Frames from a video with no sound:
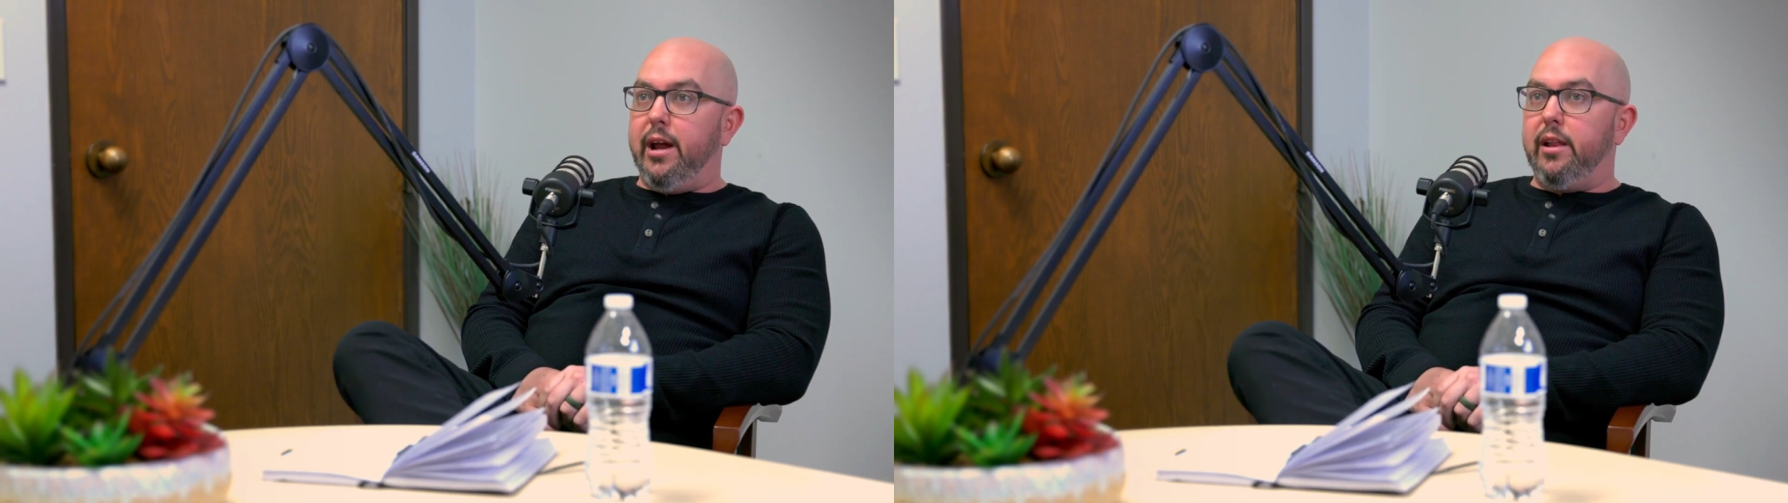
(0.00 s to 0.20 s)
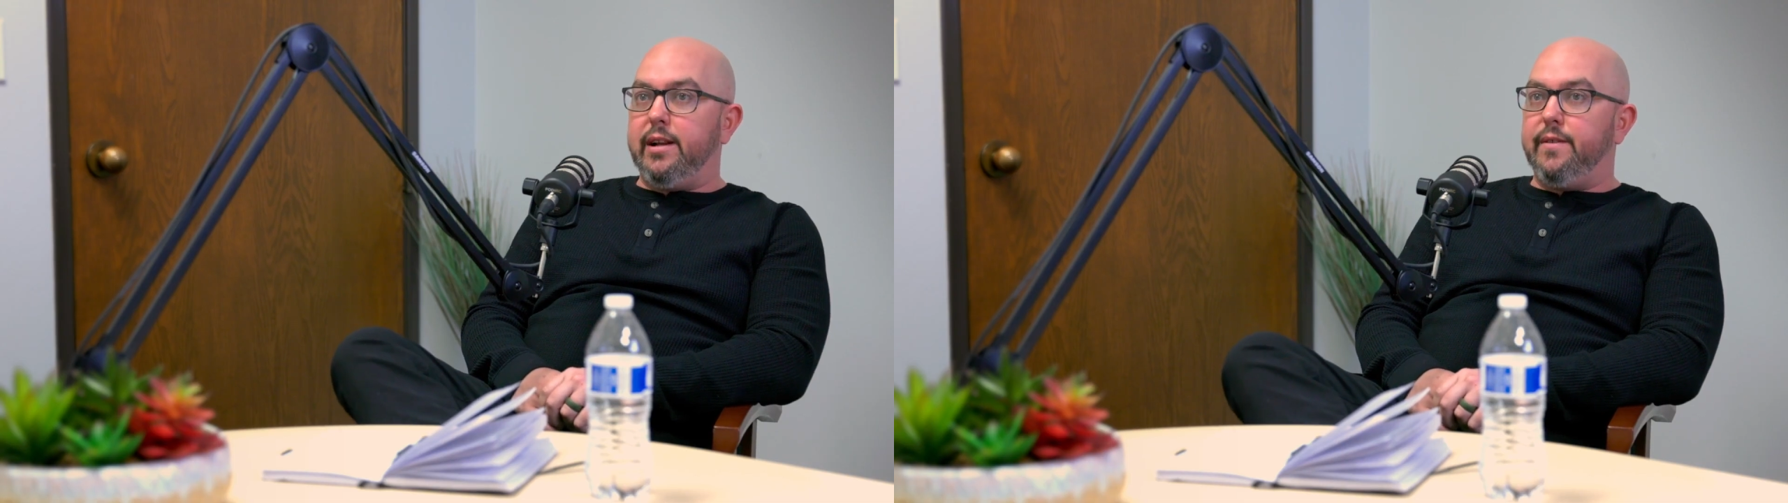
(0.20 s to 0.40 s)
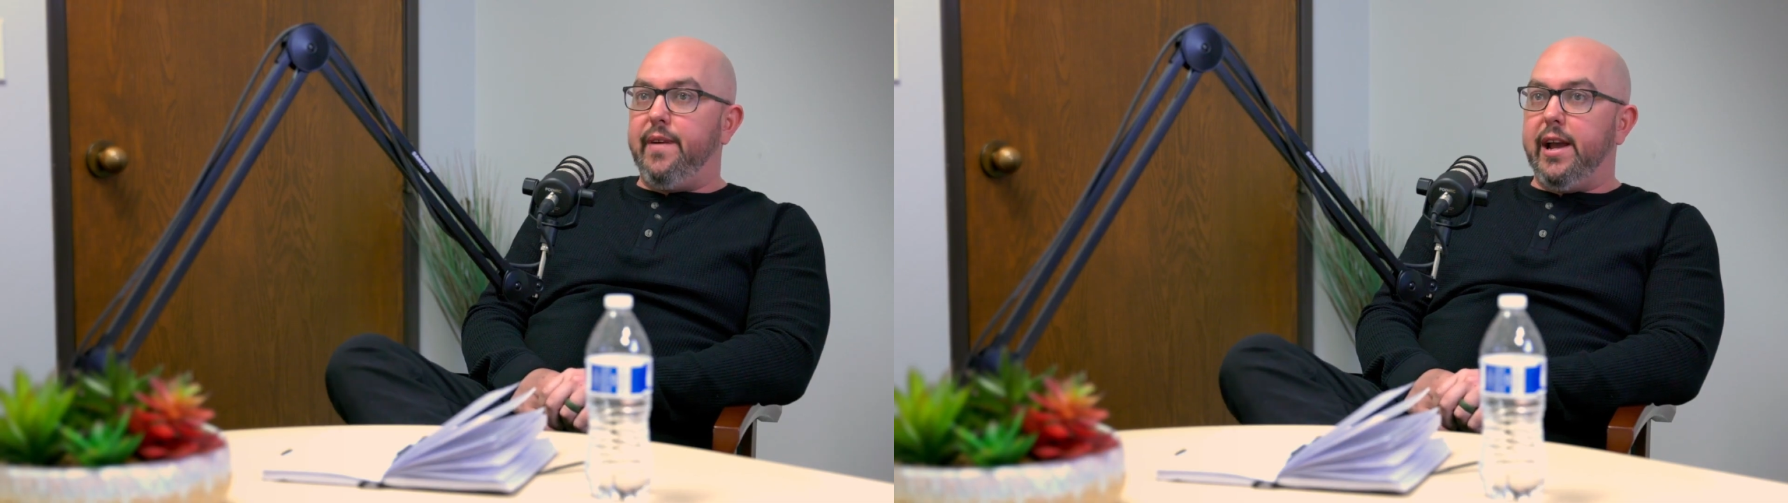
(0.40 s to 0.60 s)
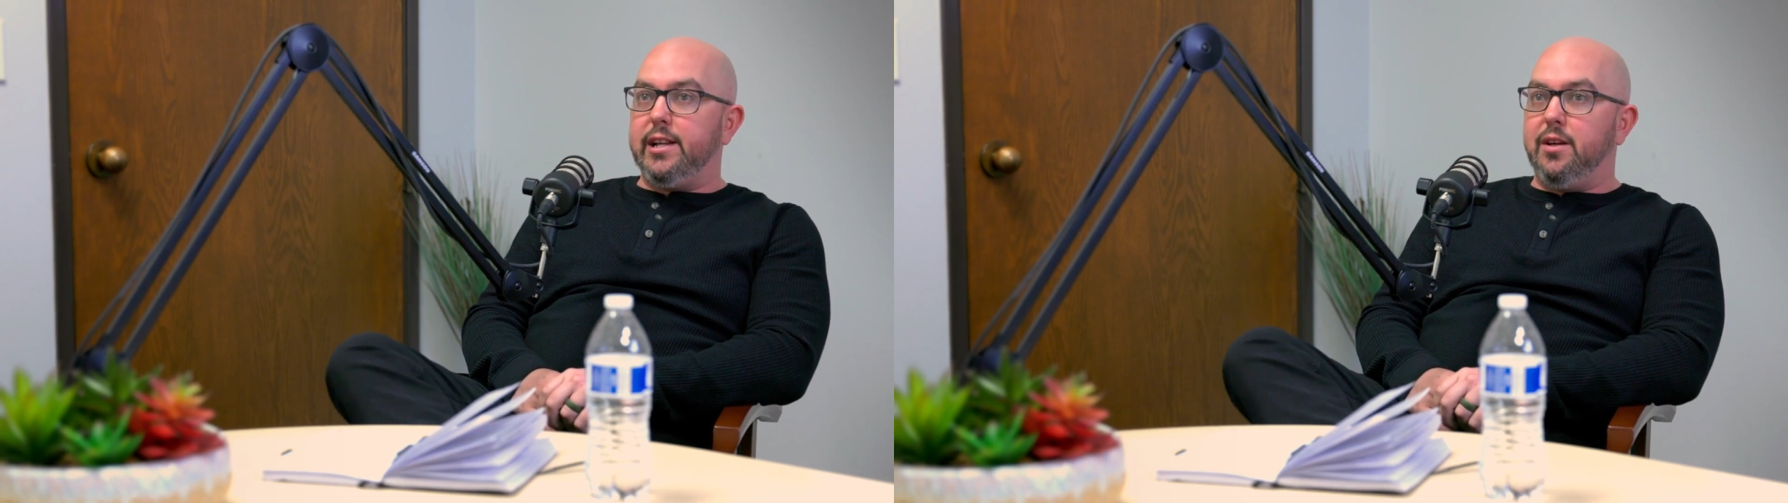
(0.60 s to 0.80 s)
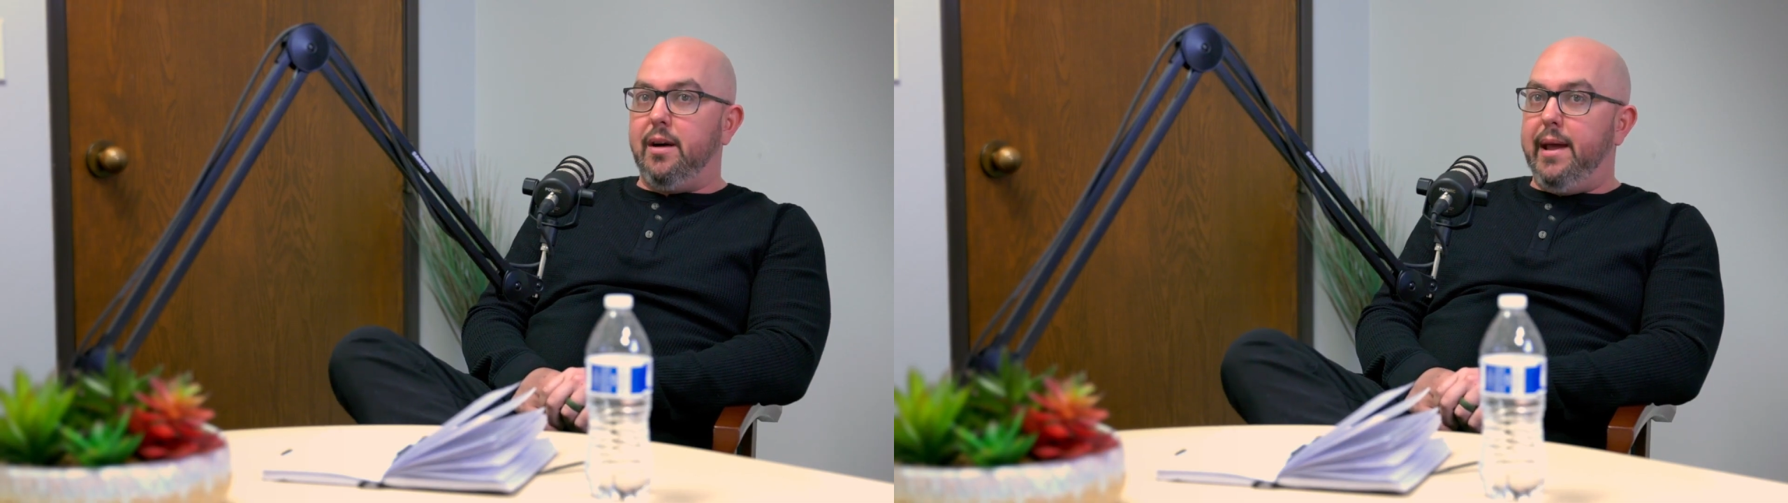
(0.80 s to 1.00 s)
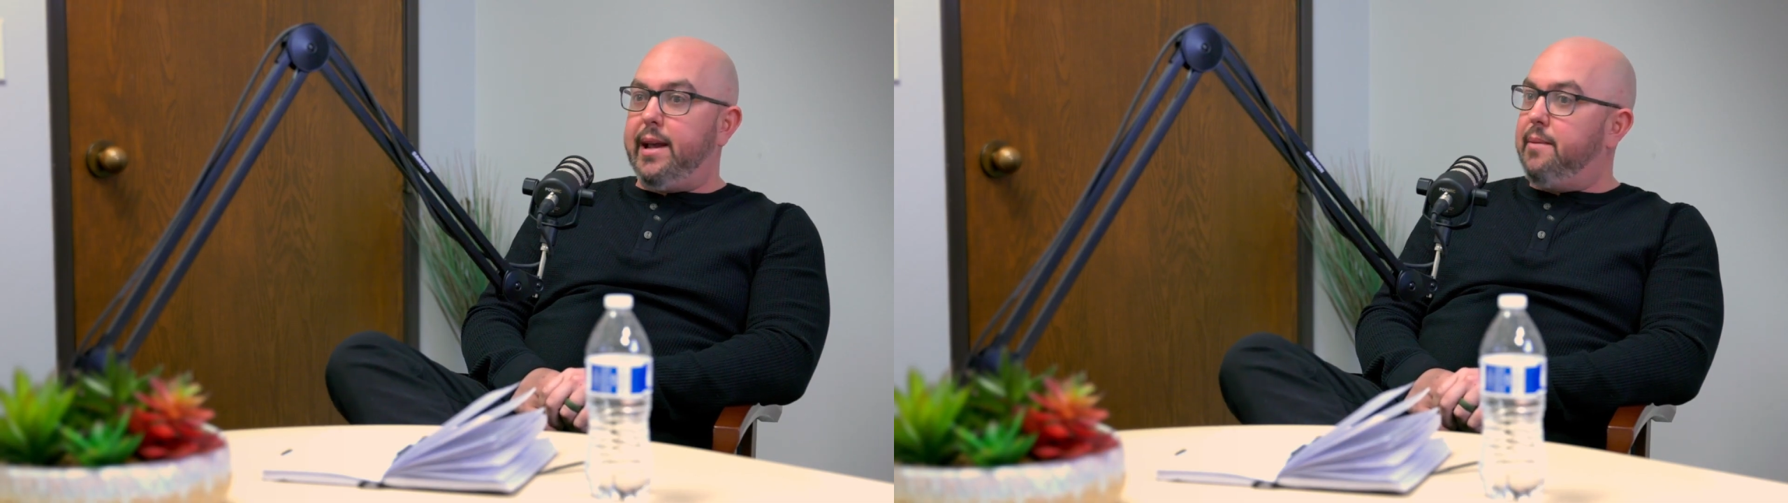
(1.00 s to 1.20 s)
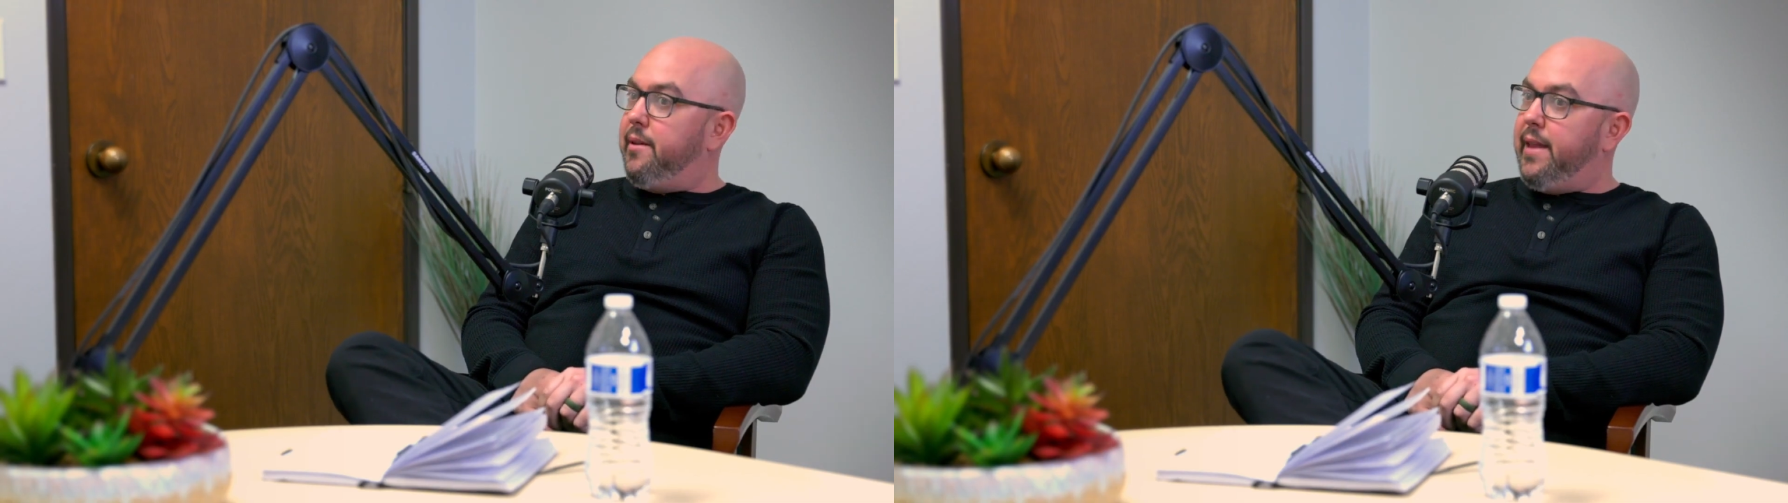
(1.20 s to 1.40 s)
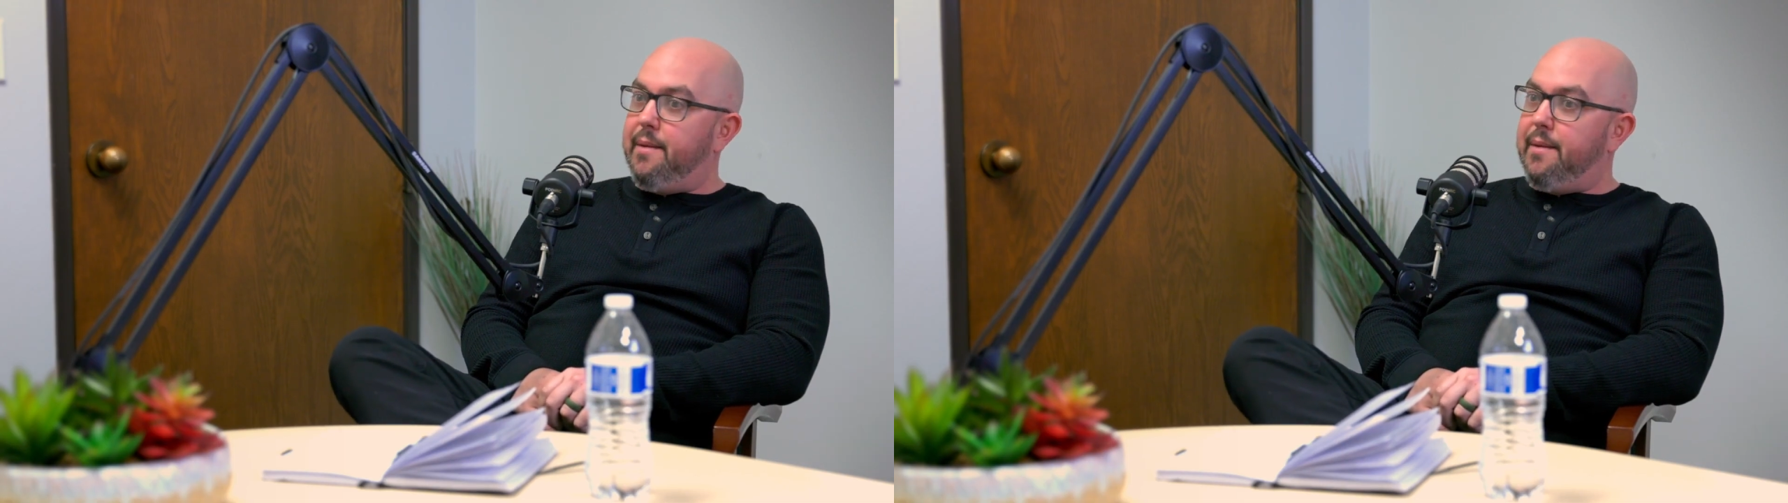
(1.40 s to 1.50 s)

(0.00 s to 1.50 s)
I don't like to fake it till I make it. But